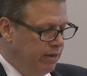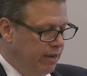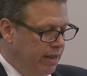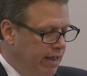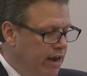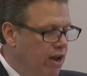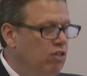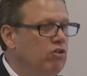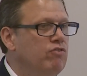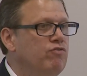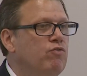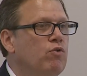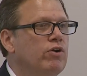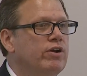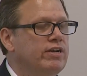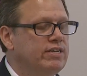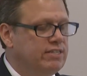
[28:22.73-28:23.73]
And I'll look
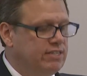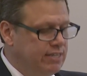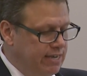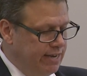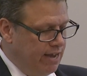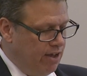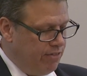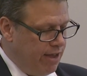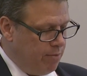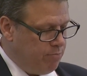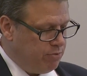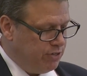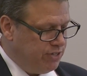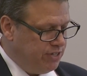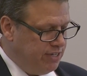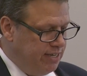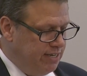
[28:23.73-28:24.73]
forward to seeing how that
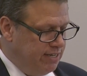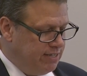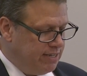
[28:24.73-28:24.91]
proceeds,